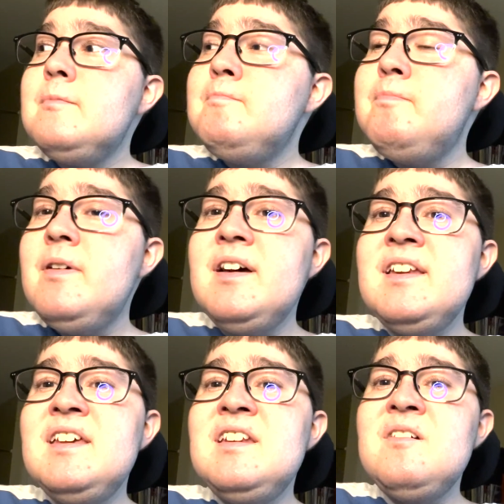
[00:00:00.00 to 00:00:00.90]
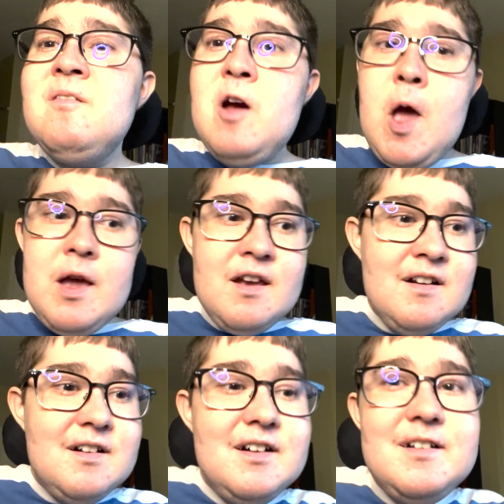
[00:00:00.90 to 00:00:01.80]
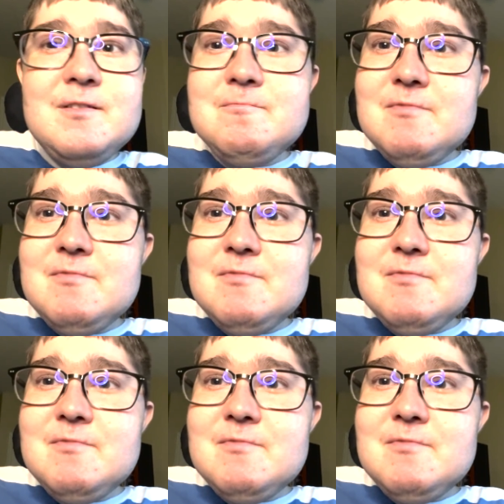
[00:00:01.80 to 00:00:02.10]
But anyway, uh,